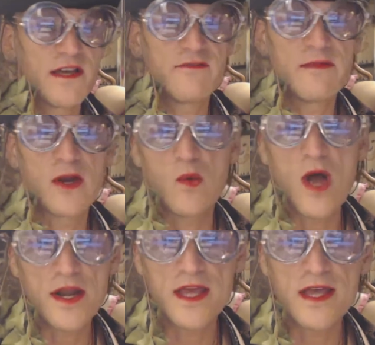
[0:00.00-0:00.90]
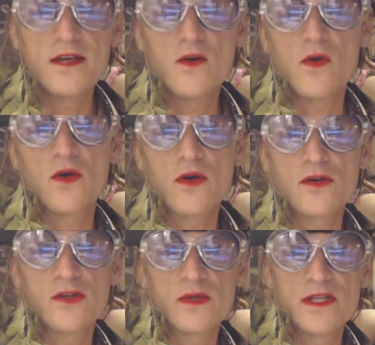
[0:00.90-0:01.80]
of marijuana
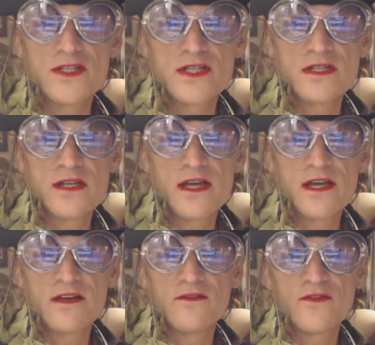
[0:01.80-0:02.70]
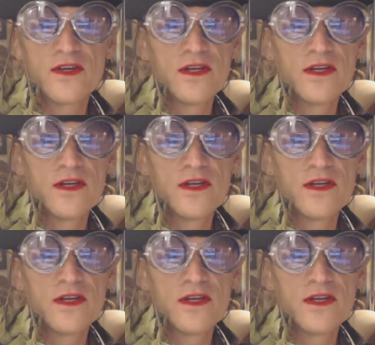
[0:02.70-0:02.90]
or the religion of